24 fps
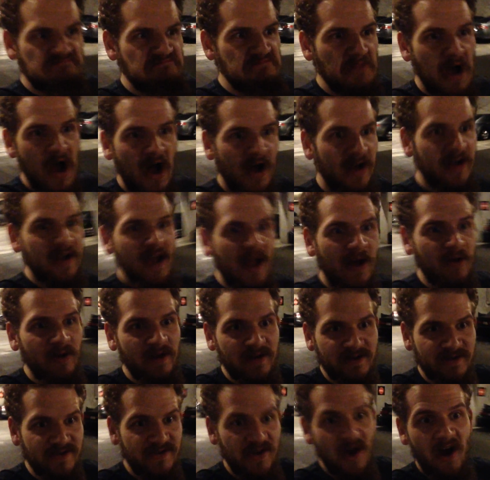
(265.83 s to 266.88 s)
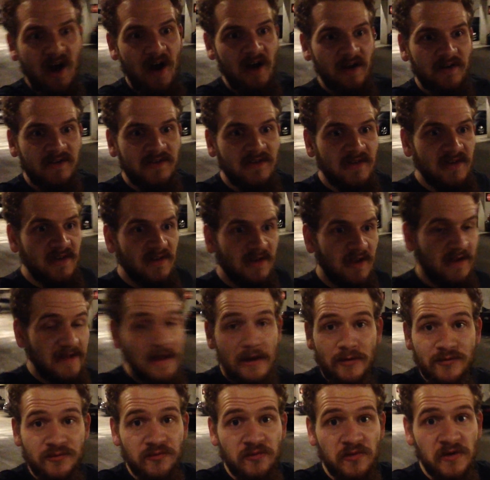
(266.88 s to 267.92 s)
hung out and talked, and that
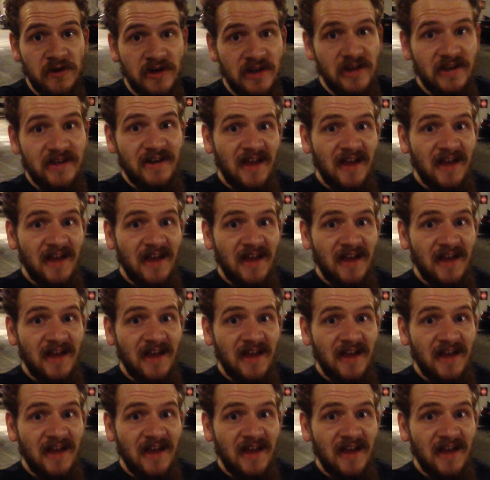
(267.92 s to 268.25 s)
was really